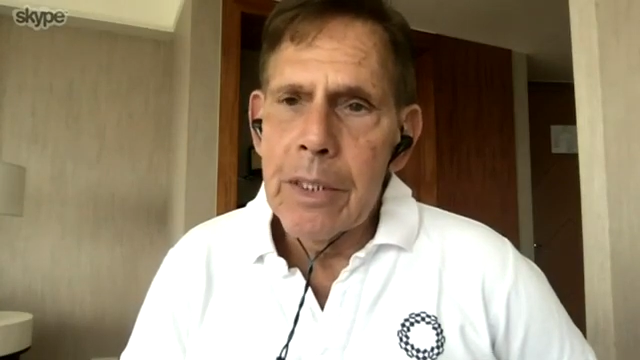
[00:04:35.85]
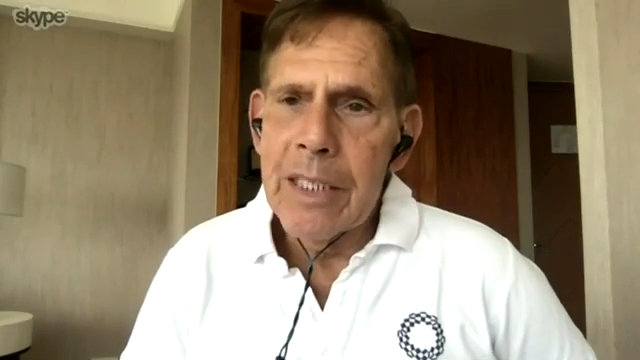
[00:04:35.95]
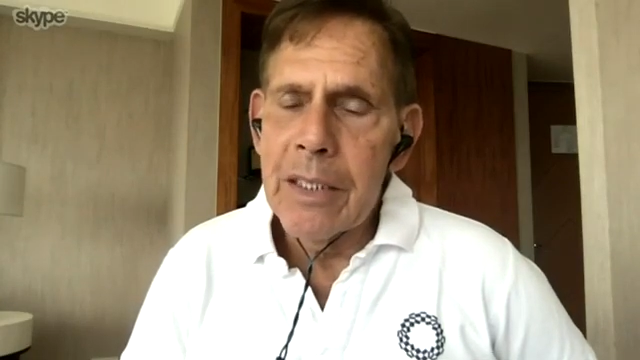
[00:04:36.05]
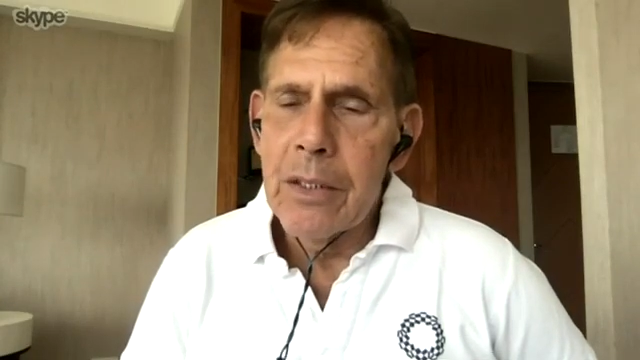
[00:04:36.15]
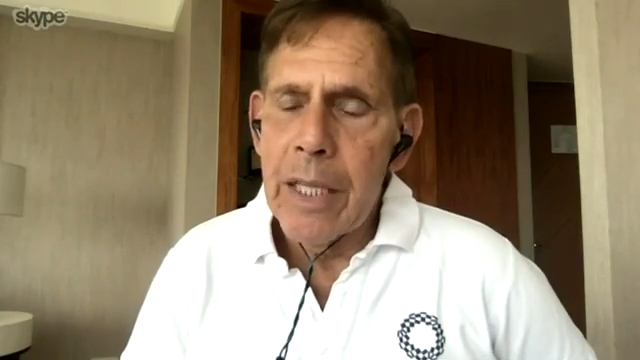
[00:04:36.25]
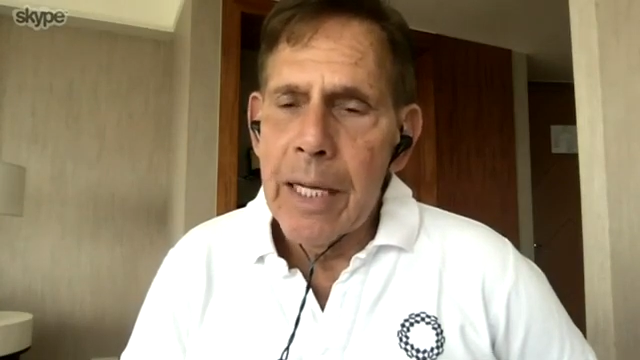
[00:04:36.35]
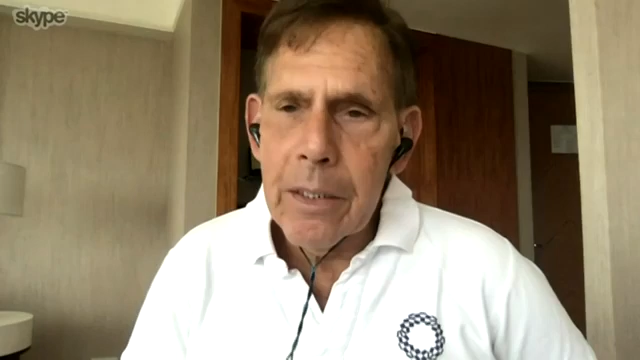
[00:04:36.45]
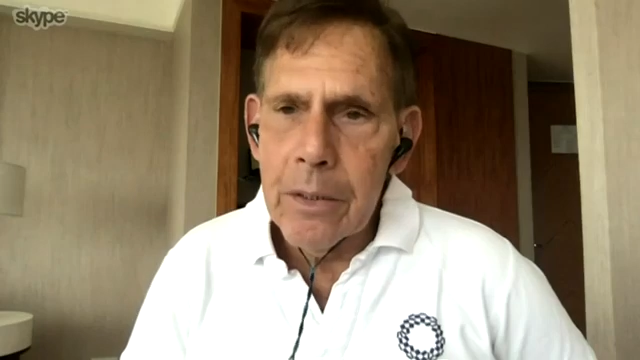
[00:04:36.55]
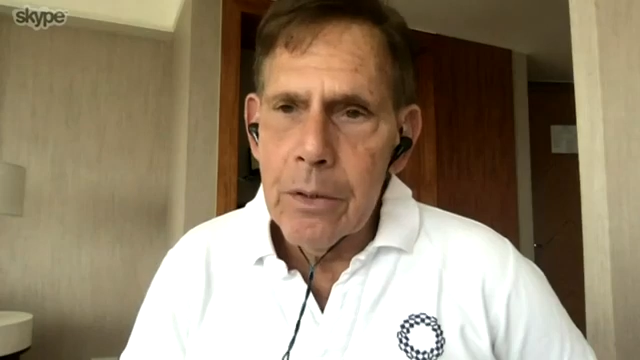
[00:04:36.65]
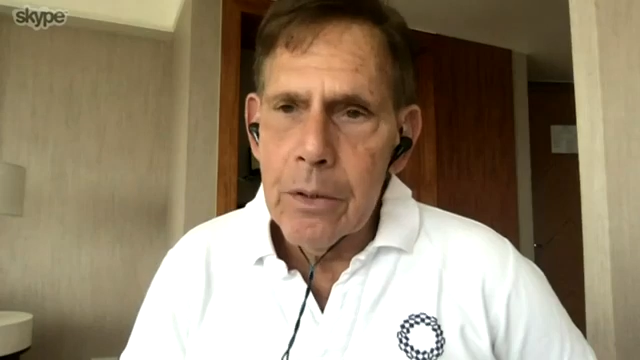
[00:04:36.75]

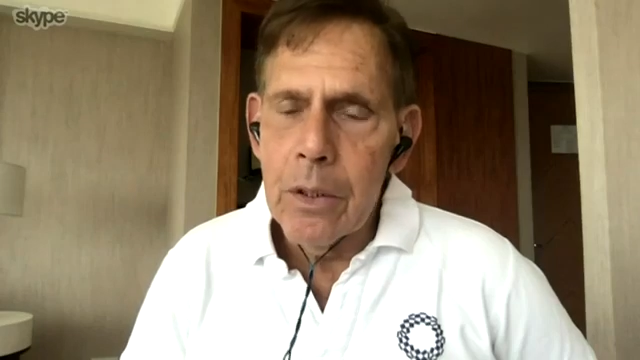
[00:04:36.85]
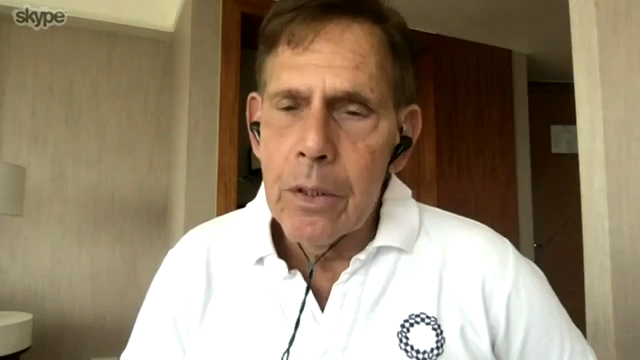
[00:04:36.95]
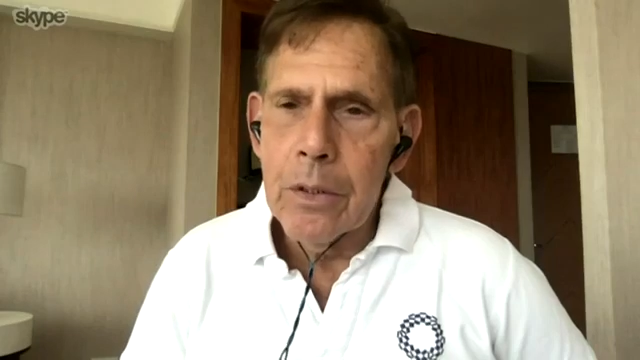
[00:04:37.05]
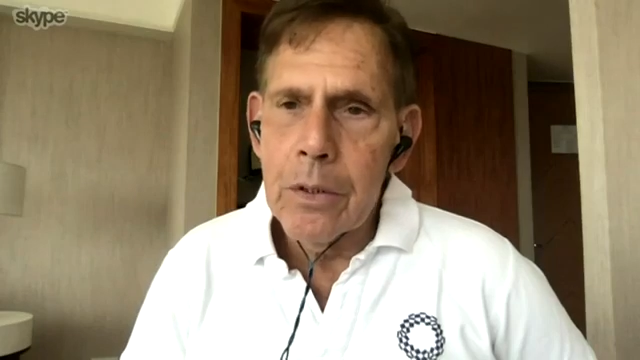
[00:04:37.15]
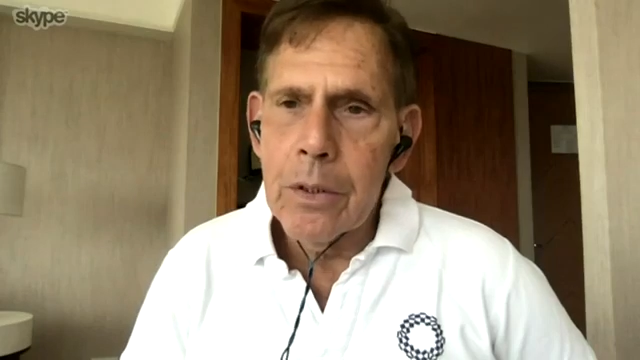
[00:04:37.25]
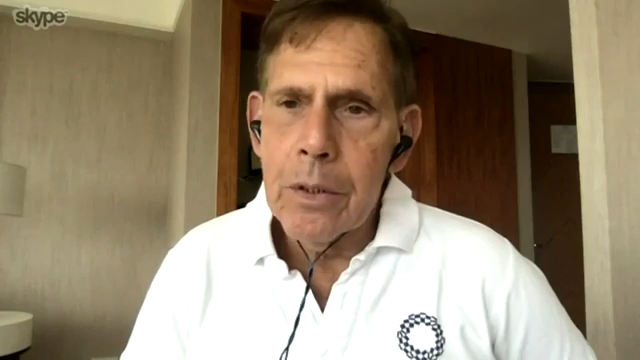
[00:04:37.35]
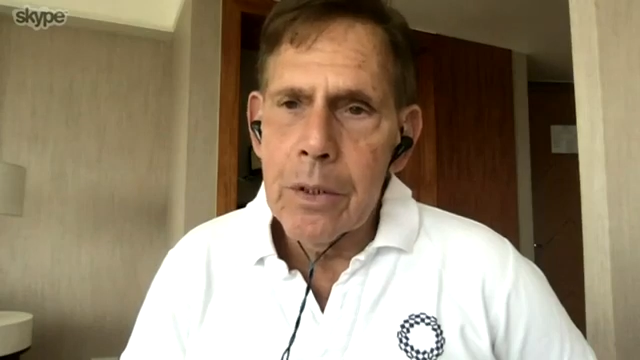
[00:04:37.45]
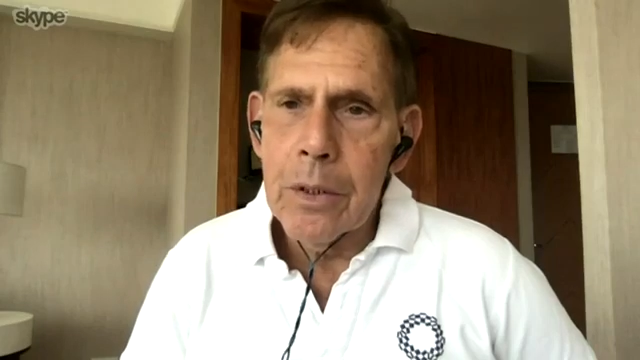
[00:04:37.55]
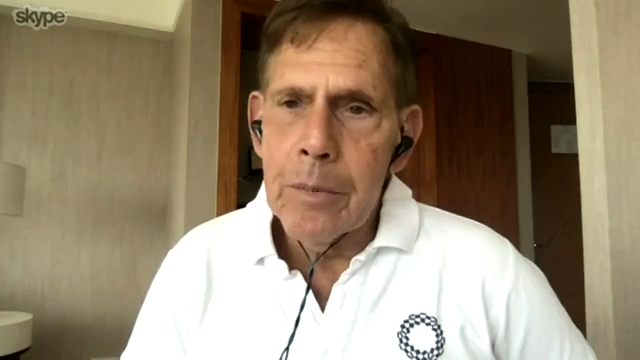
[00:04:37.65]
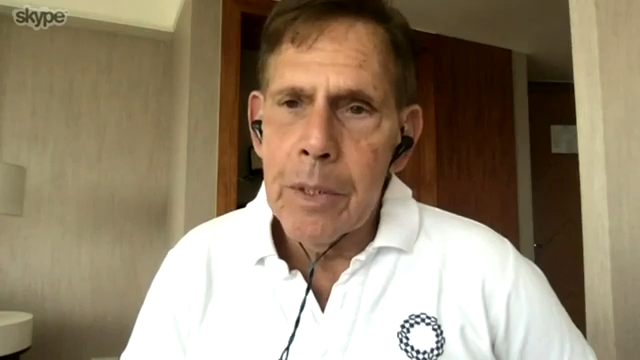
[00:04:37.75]
exactly the cause.
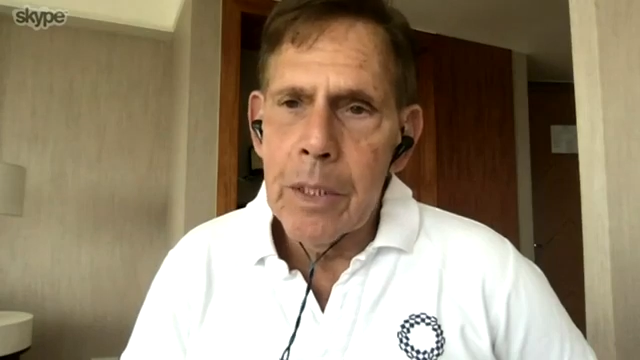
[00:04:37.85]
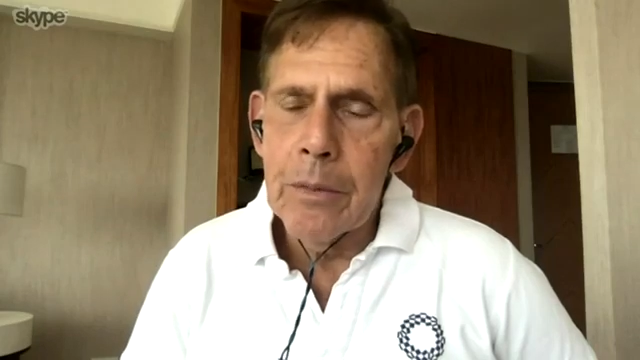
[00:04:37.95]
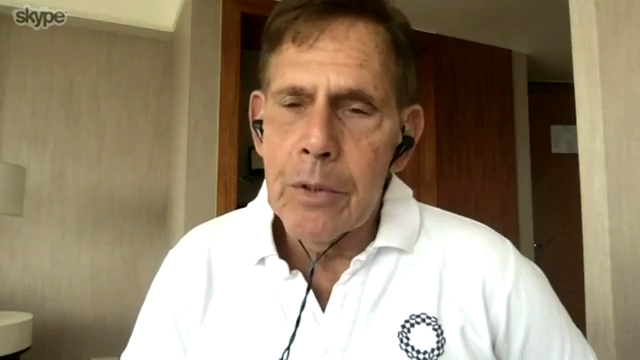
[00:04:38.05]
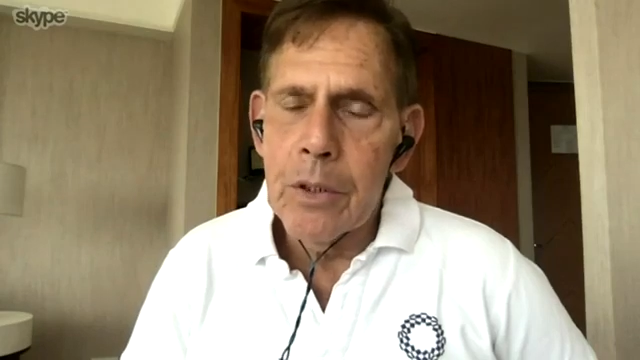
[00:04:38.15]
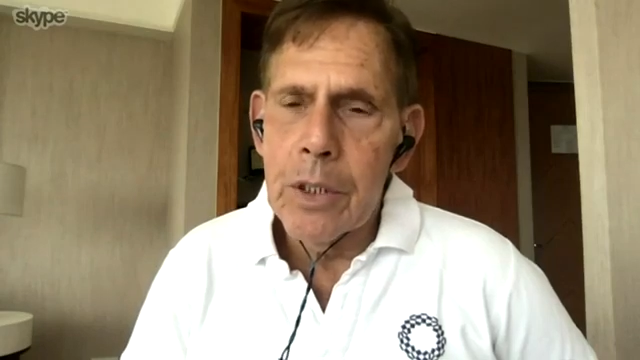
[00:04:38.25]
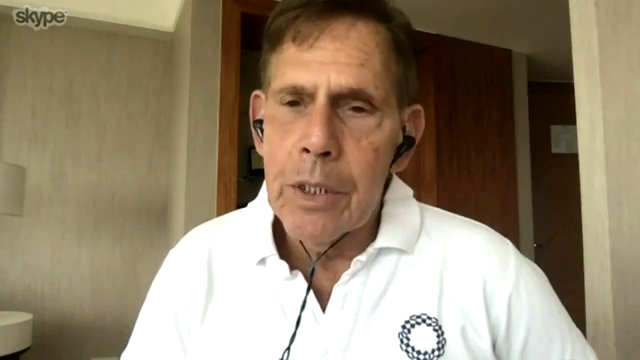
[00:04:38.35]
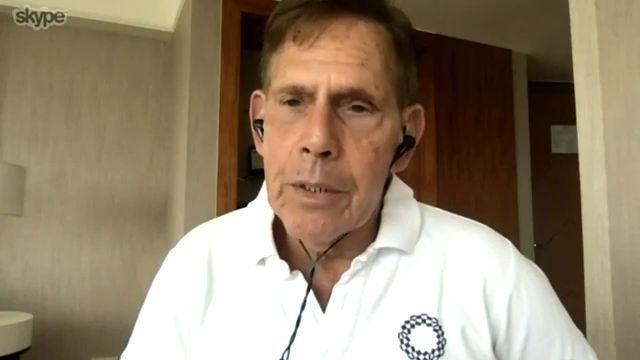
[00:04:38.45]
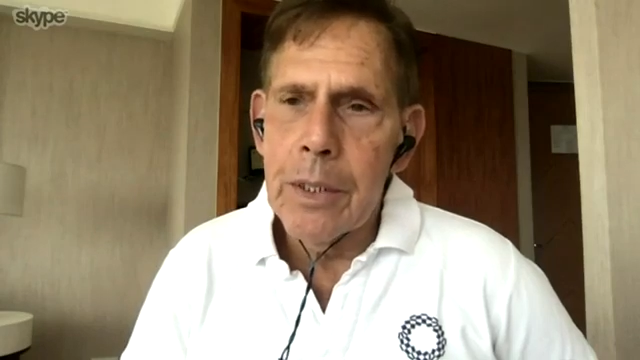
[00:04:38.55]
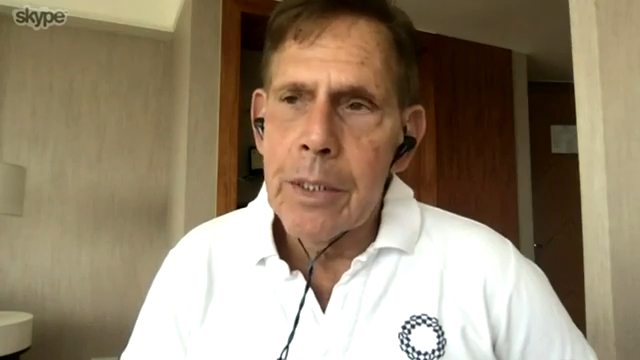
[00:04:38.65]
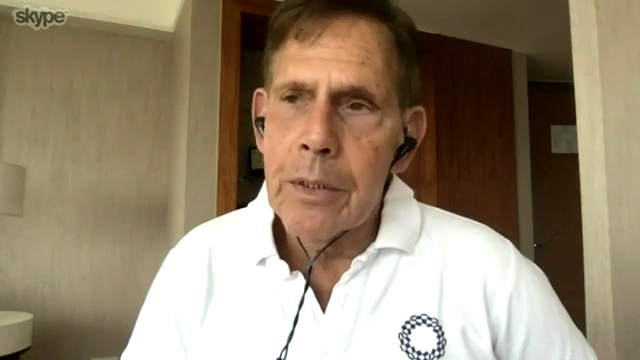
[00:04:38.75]
I mean, I would say
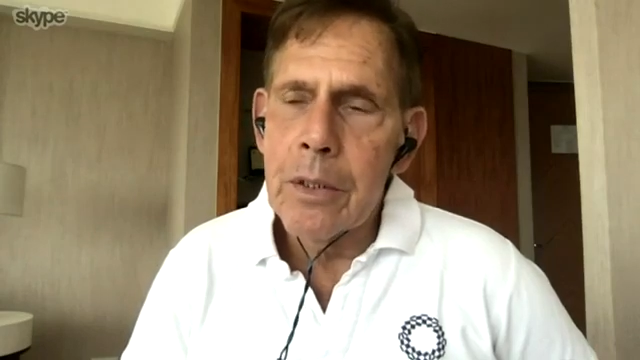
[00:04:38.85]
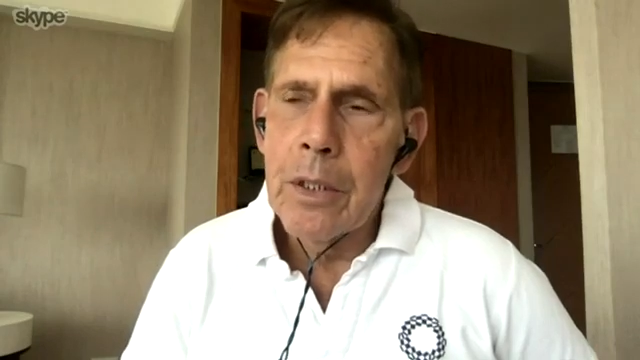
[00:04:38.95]
that